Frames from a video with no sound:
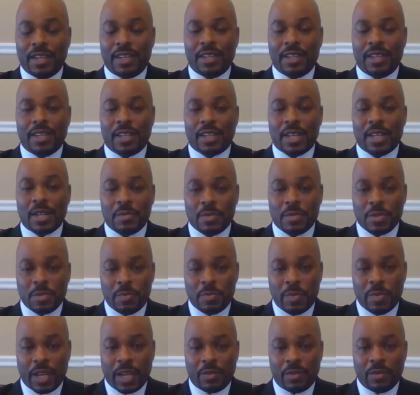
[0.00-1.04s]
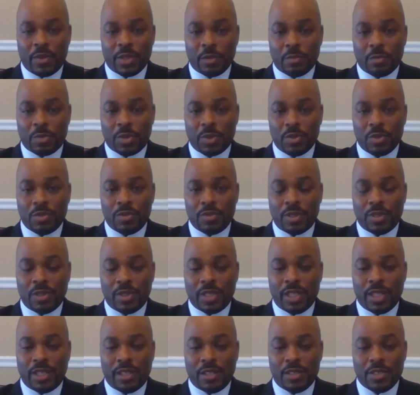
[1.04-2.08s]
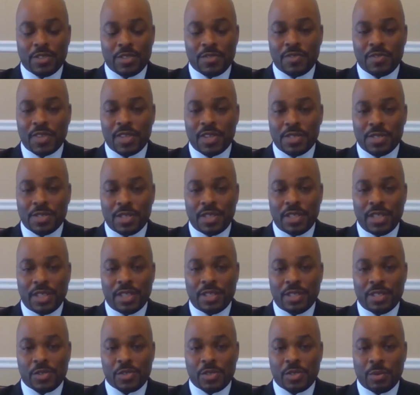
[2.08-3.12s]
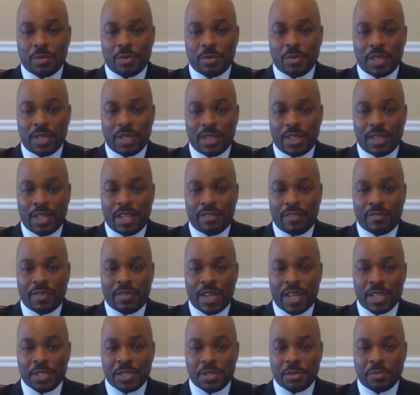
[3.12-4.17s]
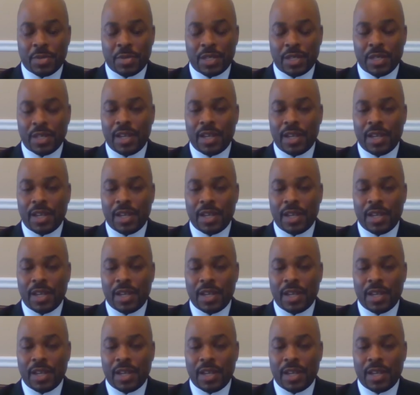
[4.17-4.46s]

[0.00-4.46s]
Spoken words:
And then it comes back with approval, and those funds are then distributed in that fashion.